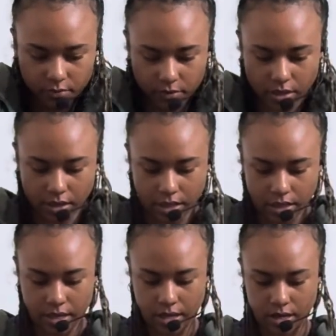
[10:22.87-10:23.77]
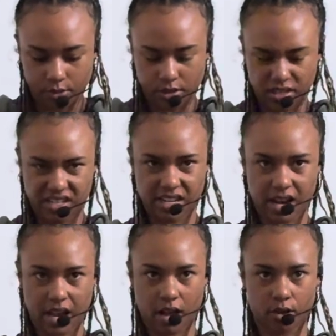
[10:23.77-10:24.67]
And then they go
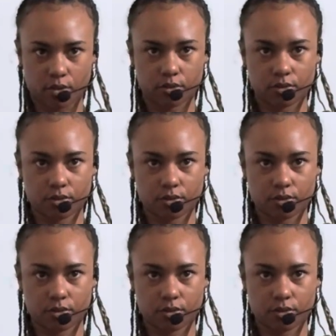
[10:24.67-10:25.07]
down.